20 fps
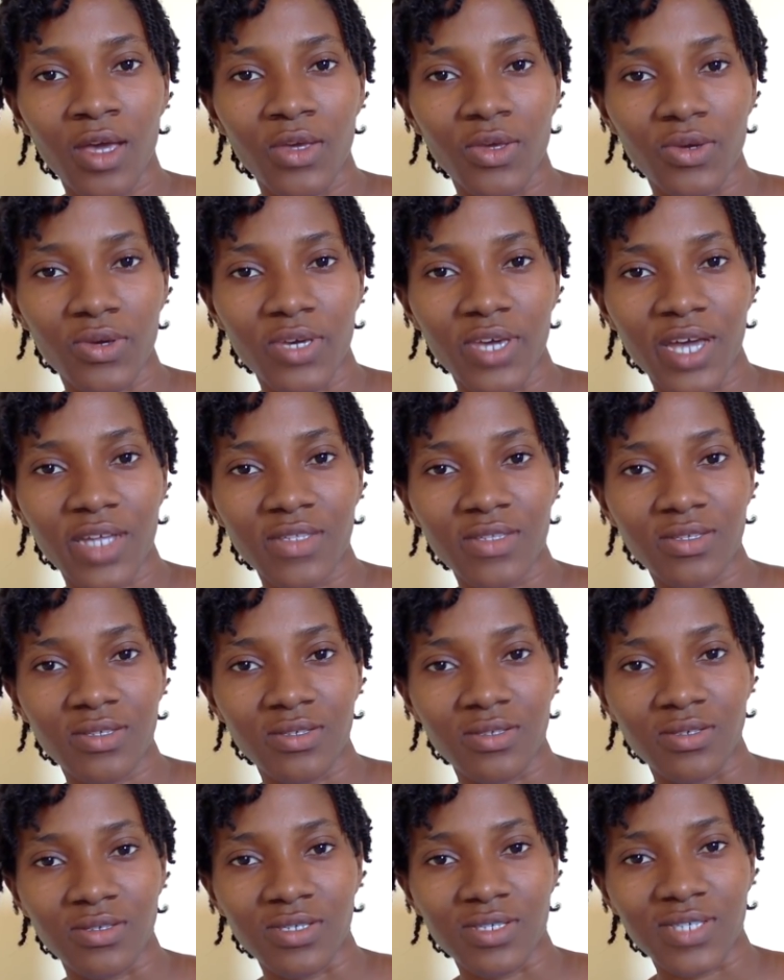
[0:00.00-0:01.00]
you get
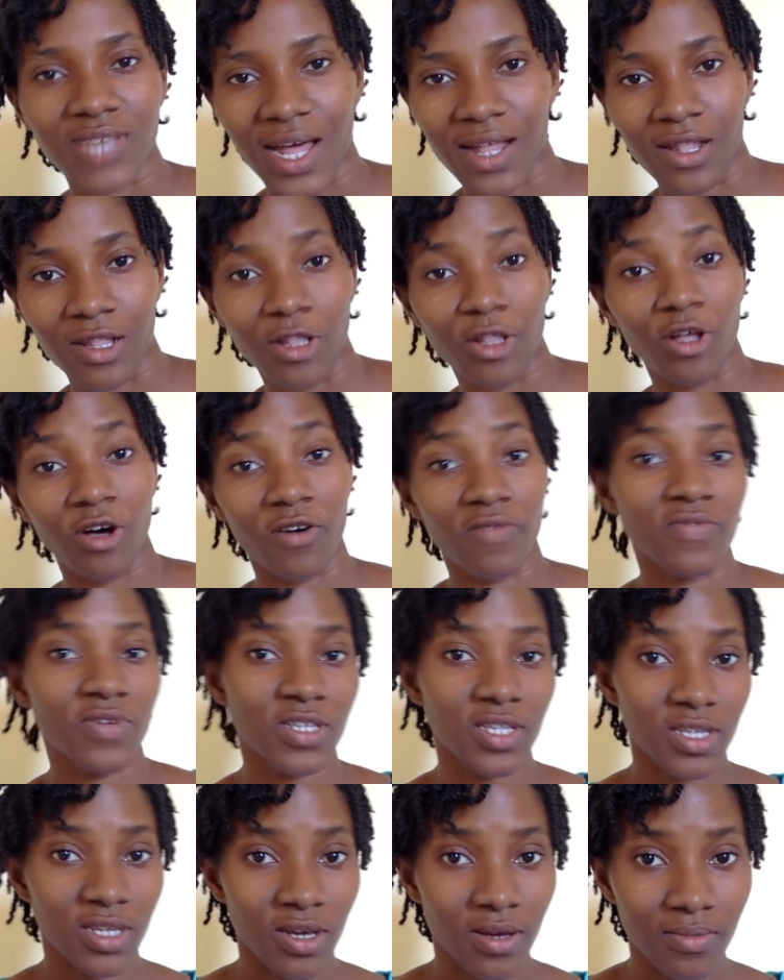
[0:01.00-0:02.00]
to start
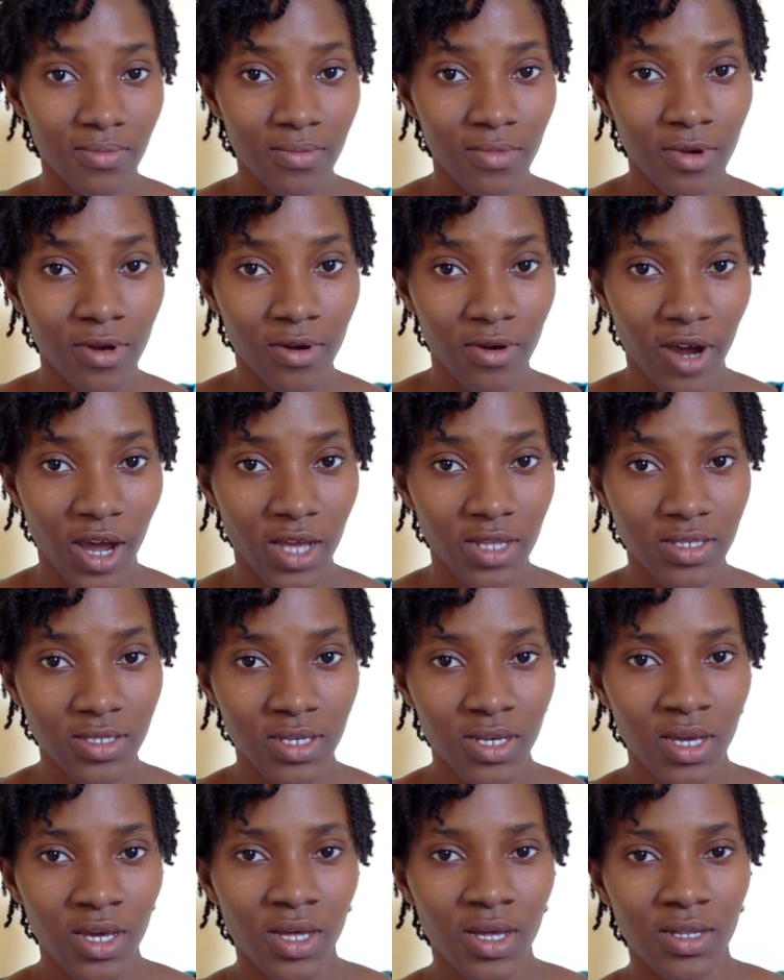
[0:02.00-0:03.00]
loving them,
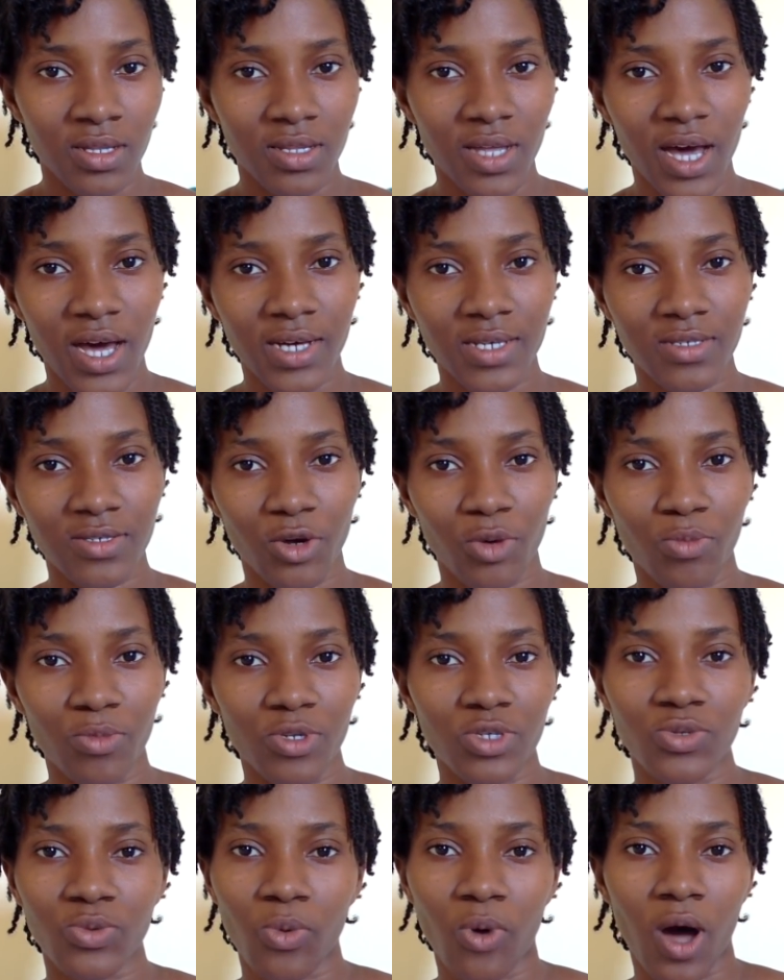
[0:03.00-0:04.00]
right? That is
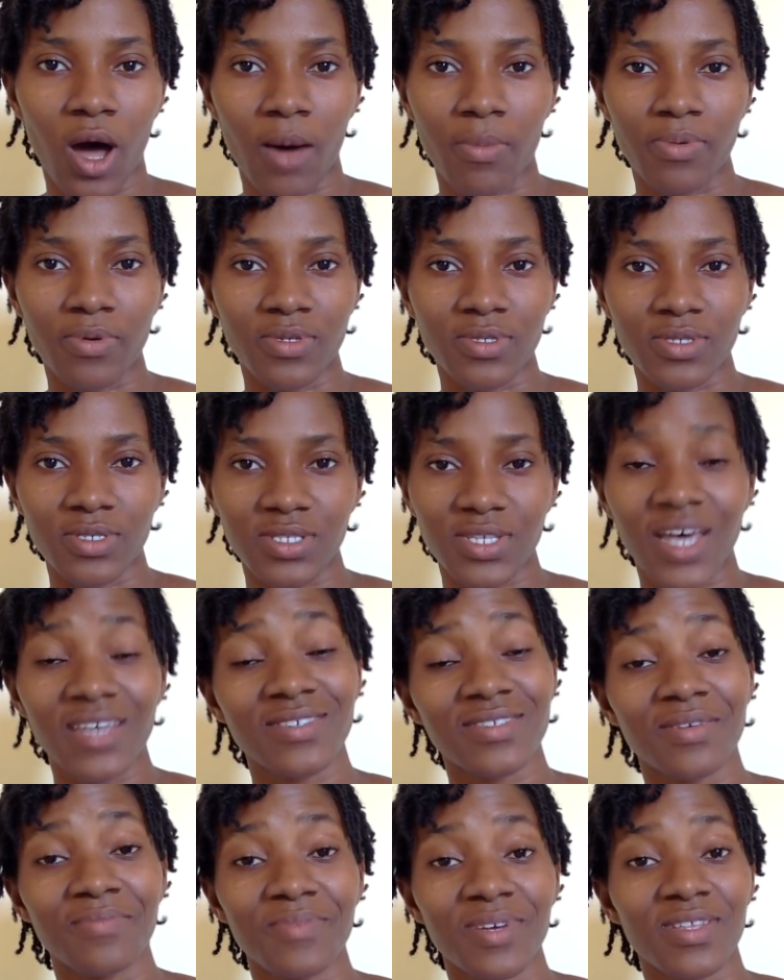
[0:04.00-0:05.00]
almost what happens.
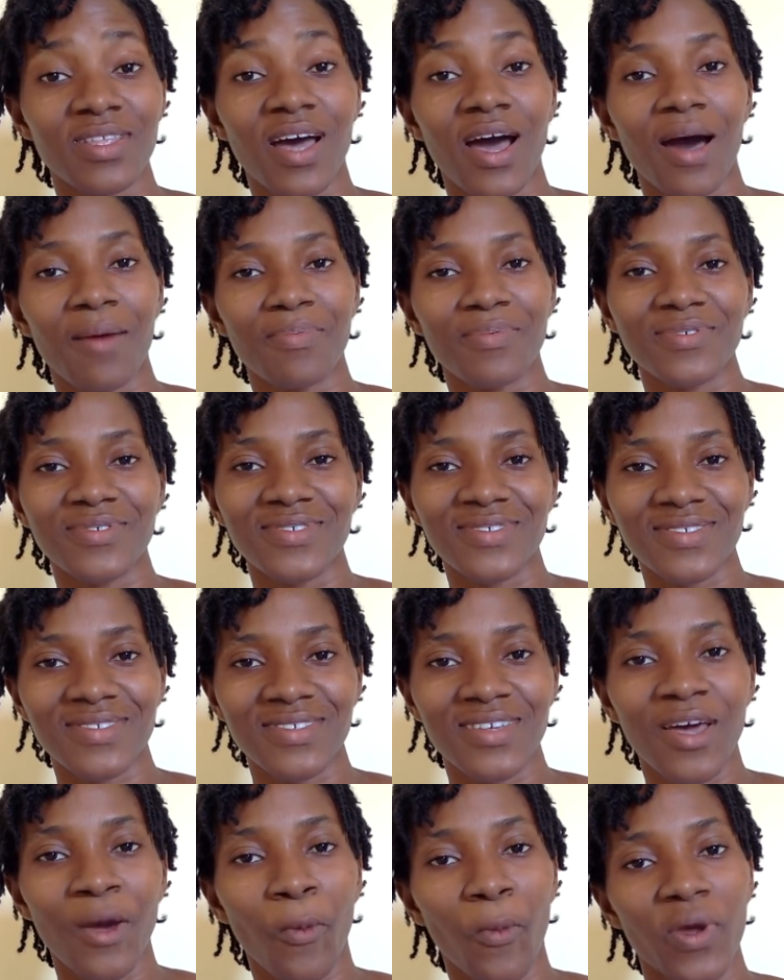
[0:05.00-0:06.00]
That's the same thing that
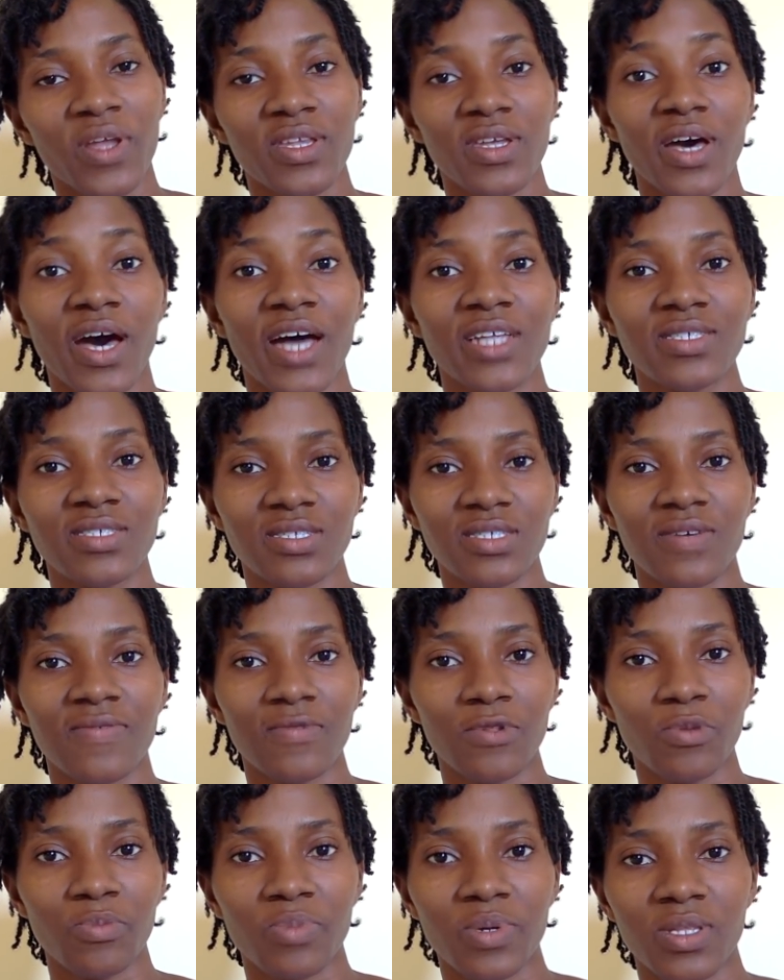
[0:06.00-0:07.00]
happens when the heart is
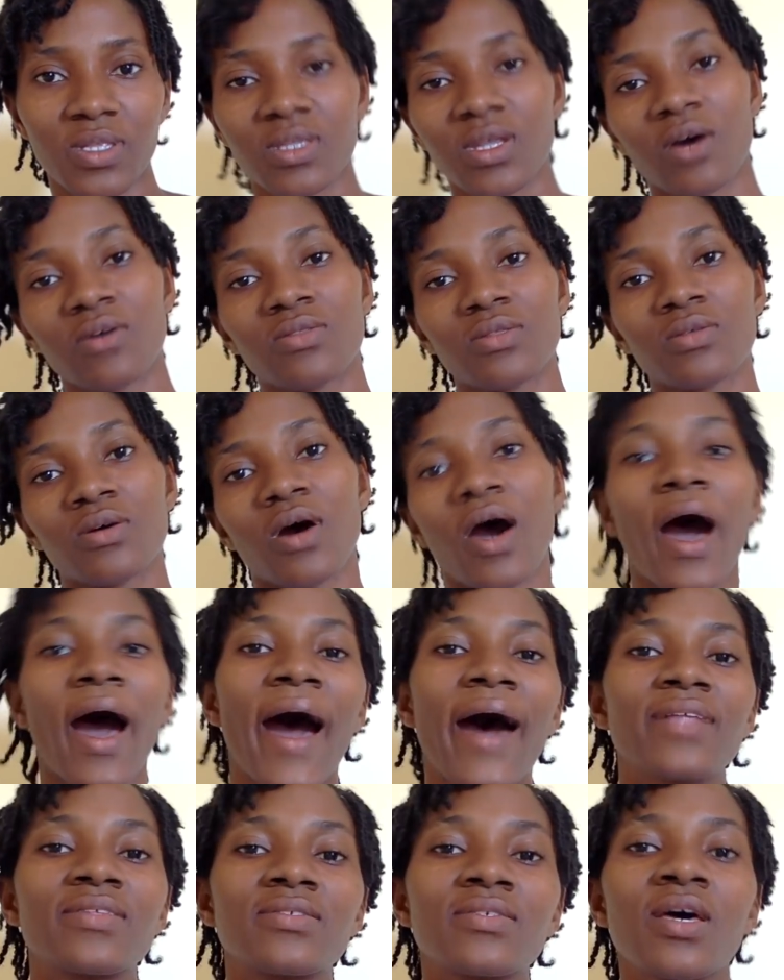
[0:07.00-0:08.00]
developing. Now, the
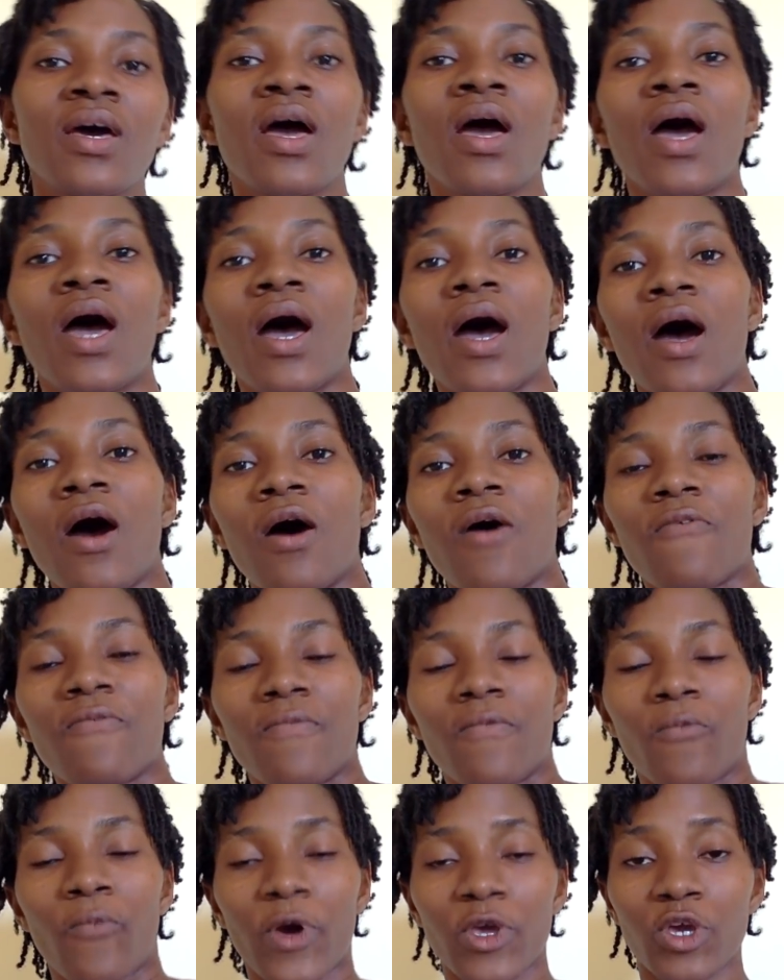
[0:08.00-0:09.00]
heart,
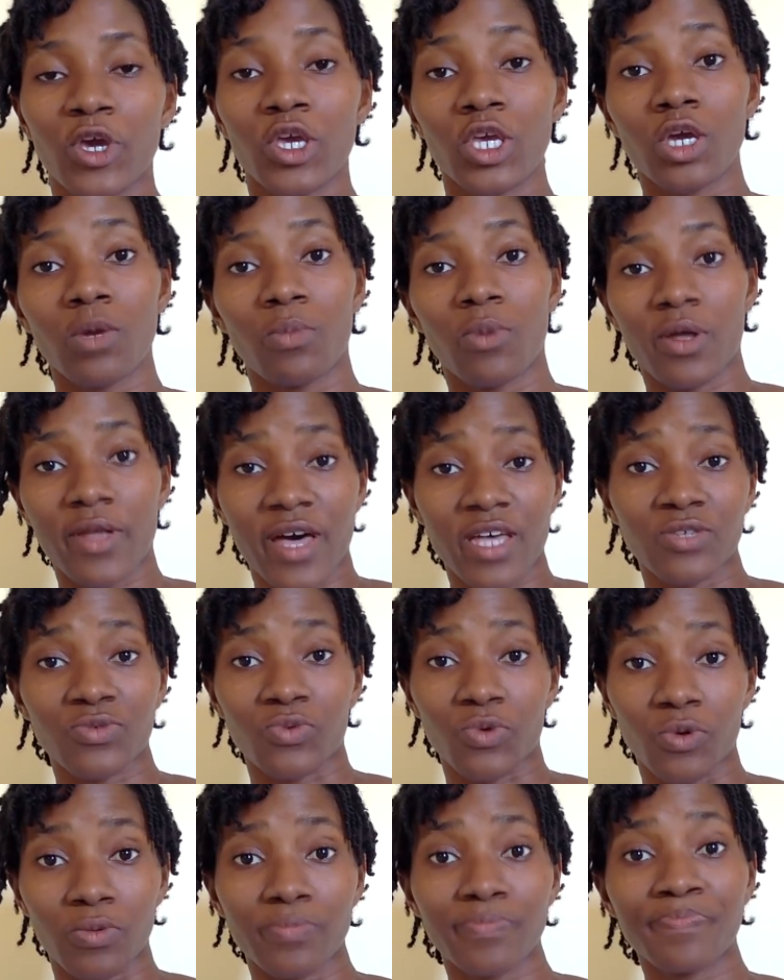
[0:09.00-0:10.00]
when you're in your mother's
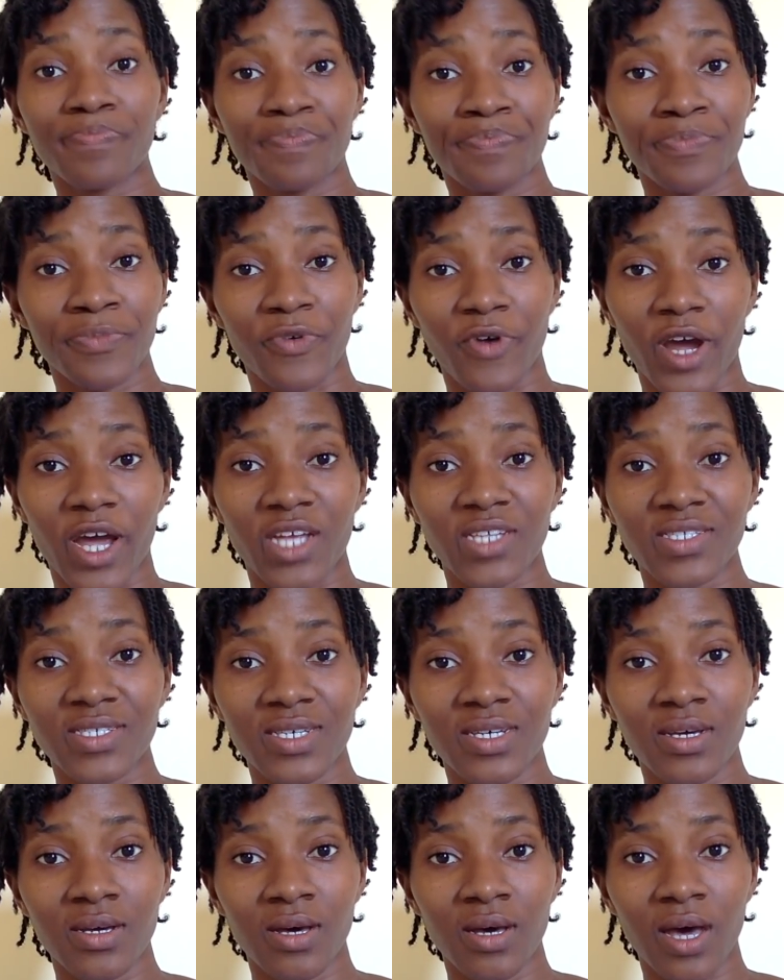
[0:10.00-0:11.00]
womb,
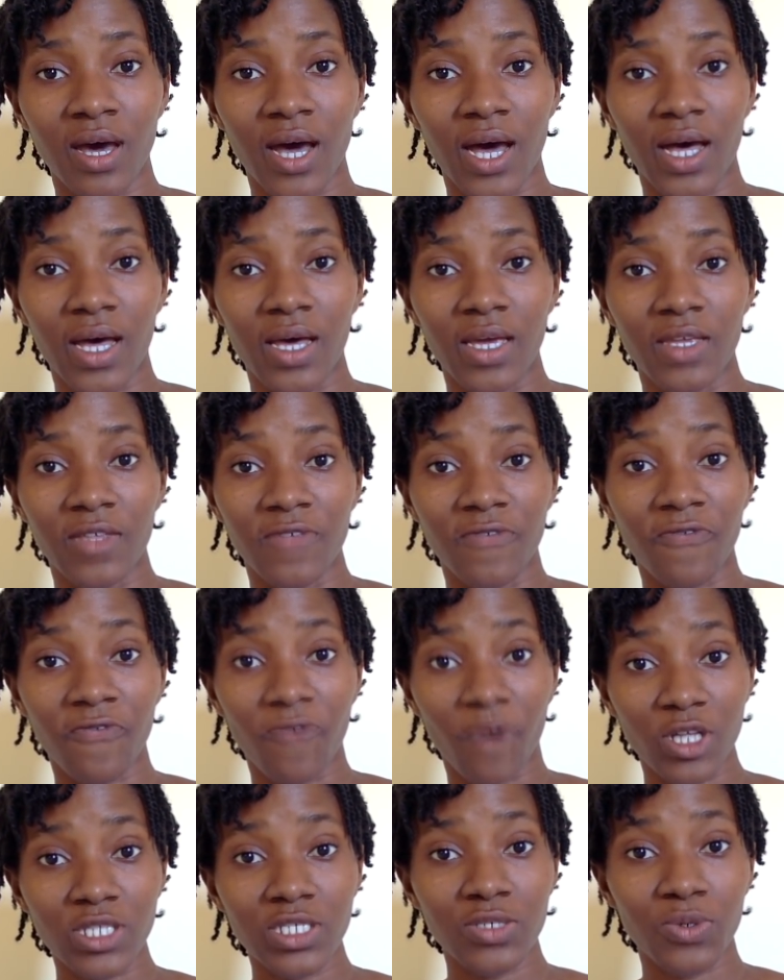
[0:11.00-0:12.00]
right? In the
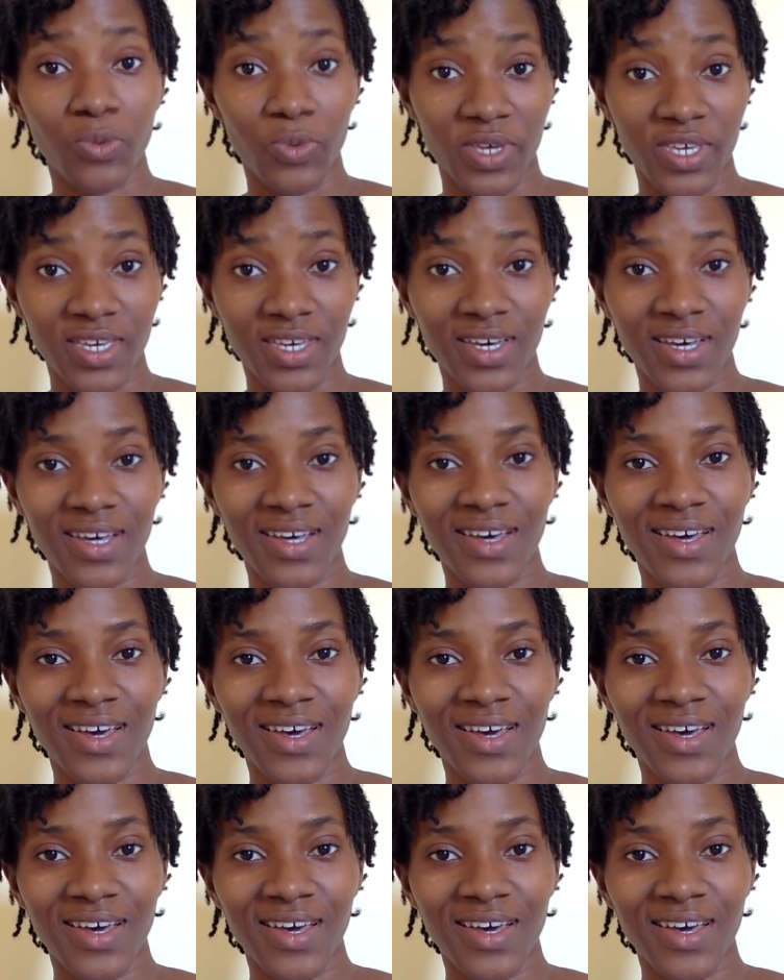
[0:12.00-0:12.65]
4th week,